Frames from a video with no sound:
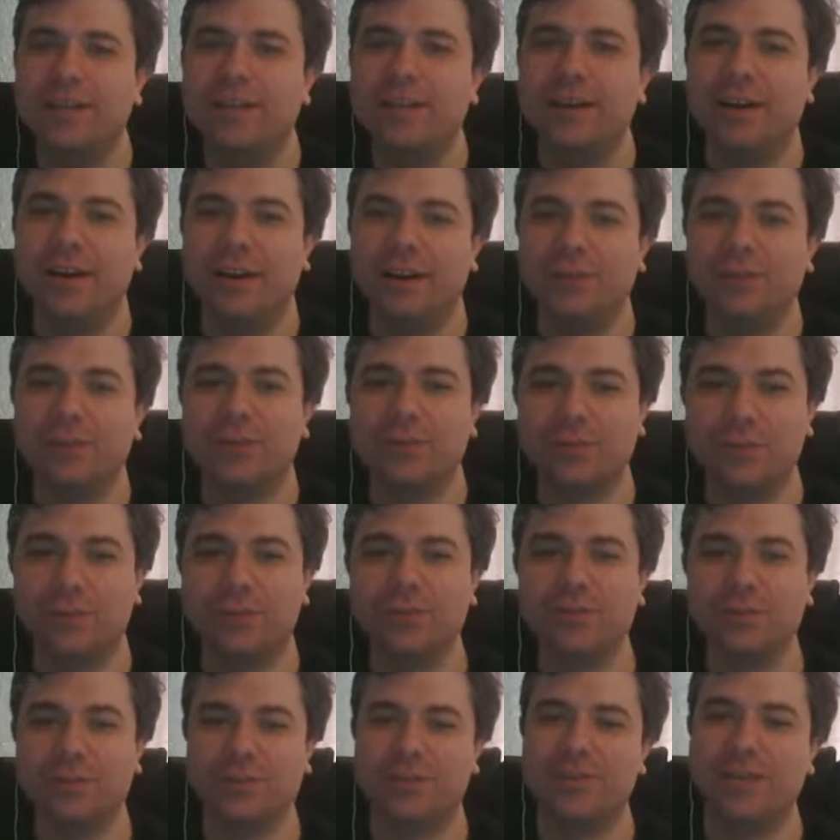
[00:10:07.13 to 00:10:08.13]
that I just
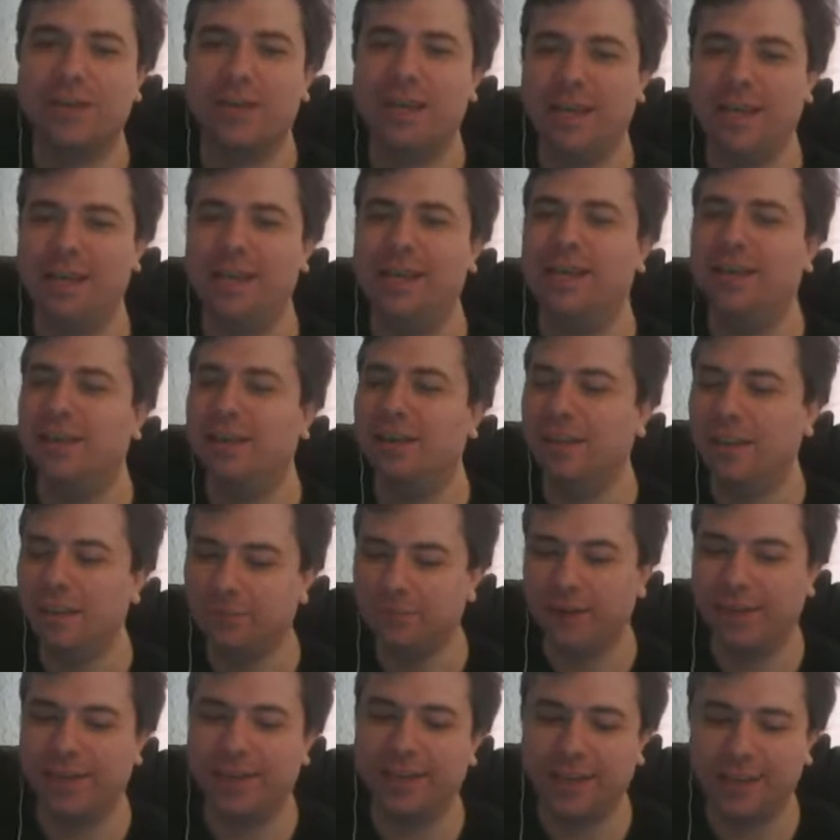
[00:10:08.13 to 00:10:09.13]
want to see
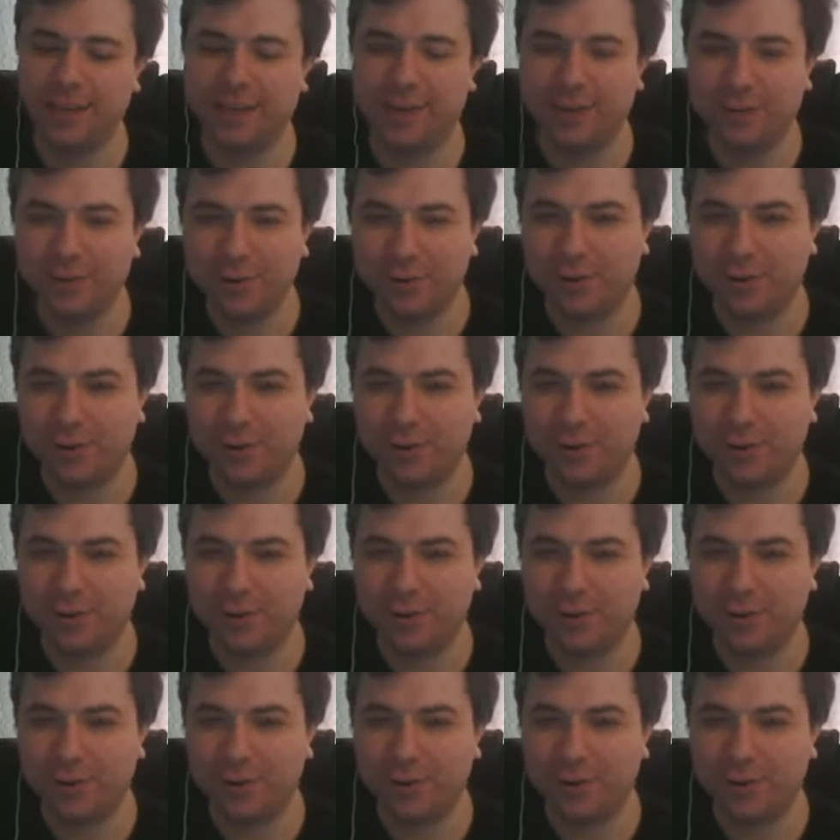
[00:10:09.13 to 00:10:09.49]
your regular